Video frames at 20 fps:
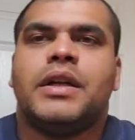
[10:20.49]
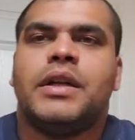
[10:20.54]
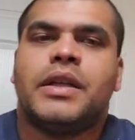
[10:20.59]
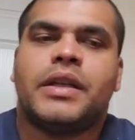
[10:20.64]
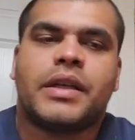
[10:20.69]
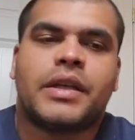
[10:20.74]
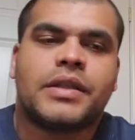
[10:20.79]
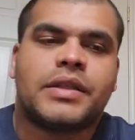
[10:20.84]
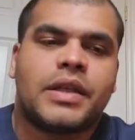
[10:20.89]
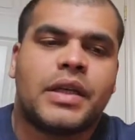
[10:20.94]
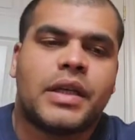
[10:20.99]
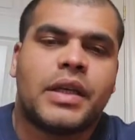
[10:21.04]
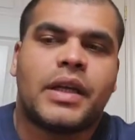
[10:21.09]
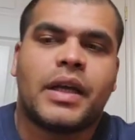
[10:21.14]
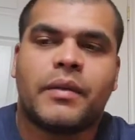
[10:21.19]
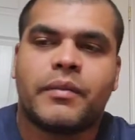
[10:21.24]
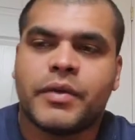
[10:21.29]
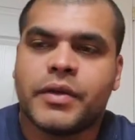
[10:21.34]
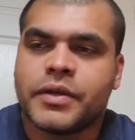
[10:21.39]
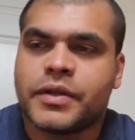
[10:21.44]
Like I said, I
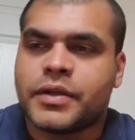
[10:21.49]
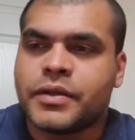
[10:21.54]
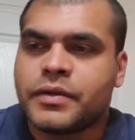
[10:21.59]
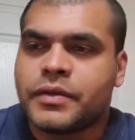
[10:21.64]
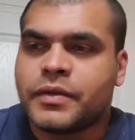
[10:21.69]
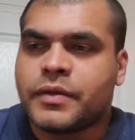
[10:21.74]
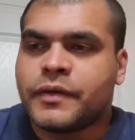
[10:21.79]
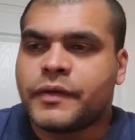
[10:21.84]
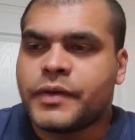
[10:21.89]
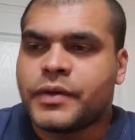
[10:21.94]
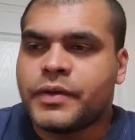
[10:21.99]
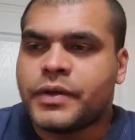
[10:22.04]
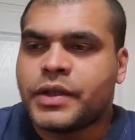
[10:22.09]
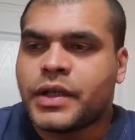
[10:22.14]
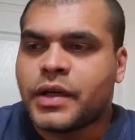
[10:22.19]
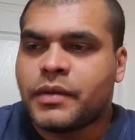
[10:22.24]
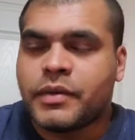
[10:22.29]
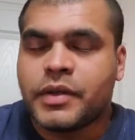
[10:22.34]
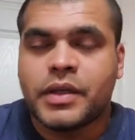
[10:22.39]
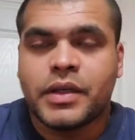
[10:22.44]
got more juice reviews
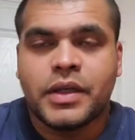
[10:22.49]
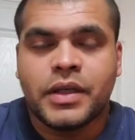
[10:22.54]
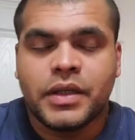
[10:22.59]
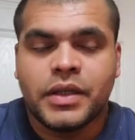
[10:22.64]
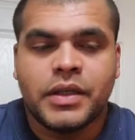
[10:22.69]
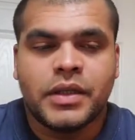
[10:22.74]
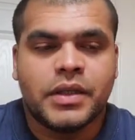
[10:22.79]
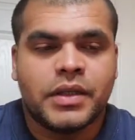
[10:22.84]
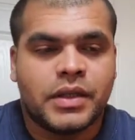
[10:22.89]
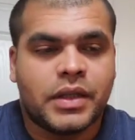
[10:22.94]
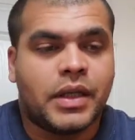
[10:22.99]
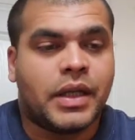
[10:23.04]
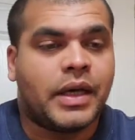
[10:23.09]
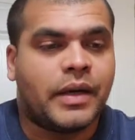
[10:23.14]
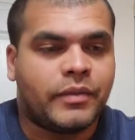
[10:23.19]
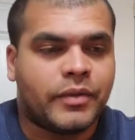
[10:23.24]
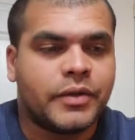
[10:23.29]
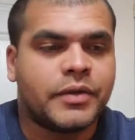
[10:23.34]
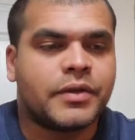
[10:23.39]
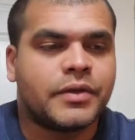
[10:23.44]
coming, a
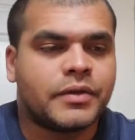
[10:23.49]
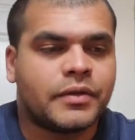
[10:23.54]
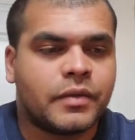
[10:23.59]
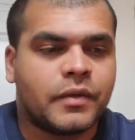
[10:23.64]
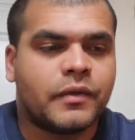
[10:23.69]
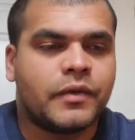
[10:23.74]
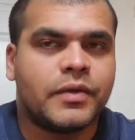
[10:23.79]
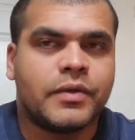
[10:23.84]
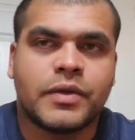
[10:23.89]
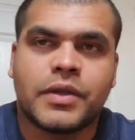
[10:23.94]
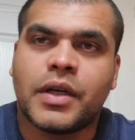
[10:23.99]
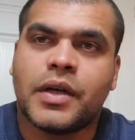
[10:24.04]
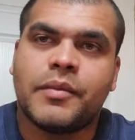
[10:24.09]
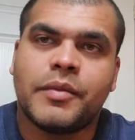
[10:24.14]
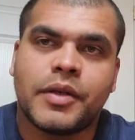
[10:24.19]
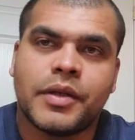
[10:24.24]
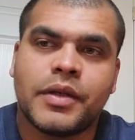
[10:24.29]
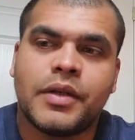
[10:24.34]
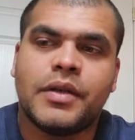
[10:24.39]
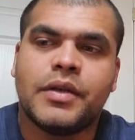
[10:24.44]
lot more juice reviews
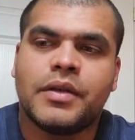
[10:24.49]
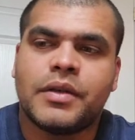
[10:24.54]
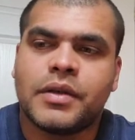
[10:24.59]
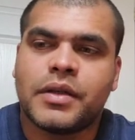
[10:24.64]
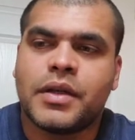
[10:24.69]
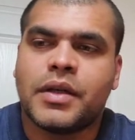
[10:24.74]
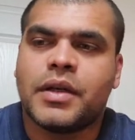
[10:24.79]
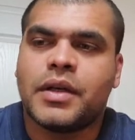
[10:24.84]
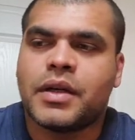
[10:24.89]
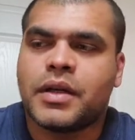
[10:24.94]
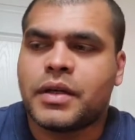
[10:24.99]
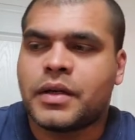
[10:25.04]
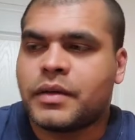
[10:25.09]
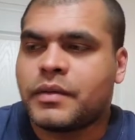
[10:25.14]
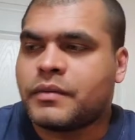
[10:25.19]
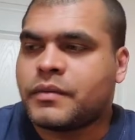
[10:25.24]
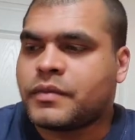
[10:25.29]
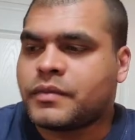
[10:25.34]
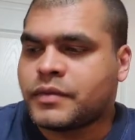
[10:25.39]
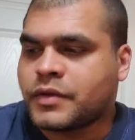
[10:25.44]
coming,
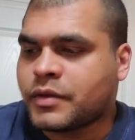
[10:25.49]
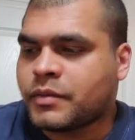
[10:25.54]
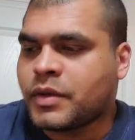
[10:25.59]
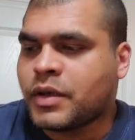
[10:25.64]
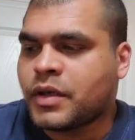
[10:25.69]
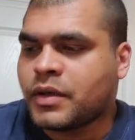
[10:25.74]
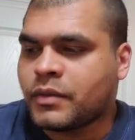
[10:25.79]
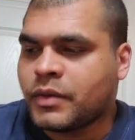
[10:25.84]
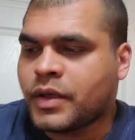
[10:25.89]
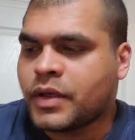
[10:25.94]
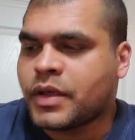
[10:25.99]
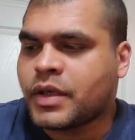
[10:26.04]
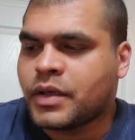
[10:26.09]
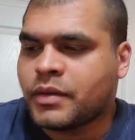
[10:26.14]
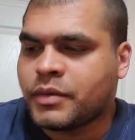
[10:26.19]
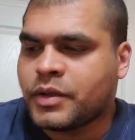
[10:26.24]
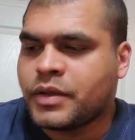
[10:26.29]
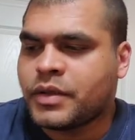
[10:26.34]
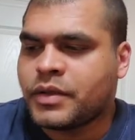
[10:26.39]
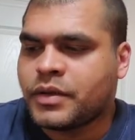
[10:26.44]
some hardware
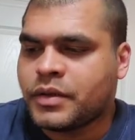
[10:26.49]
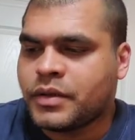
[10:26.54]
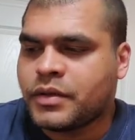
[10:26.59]
coming,